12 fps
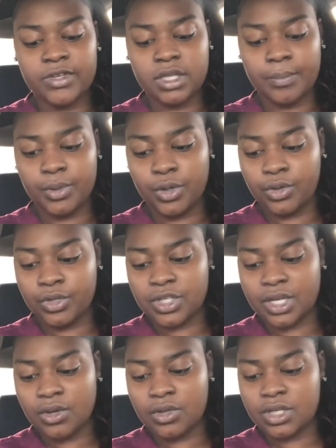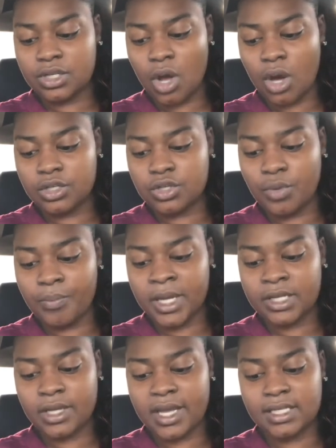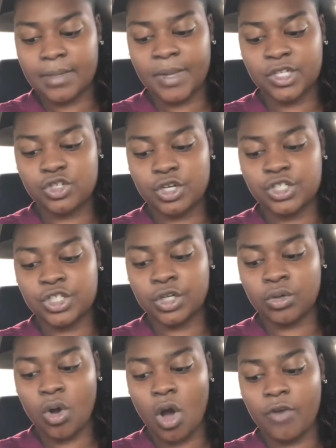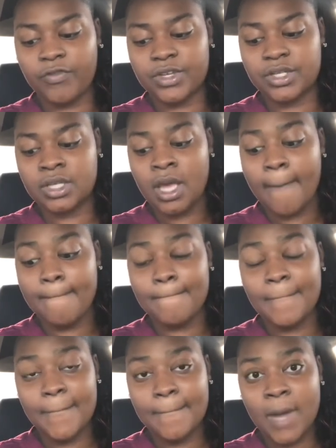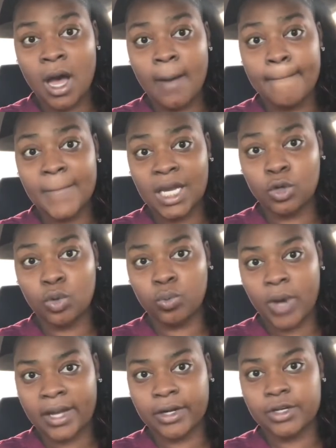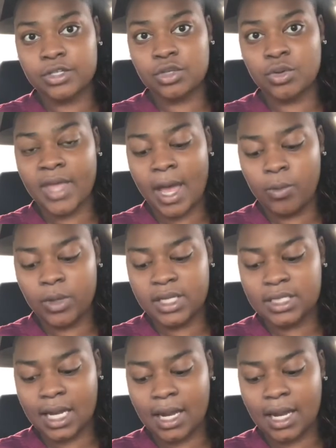computer skills is also mixed is a mixture of general office uh, medical records so that one is like a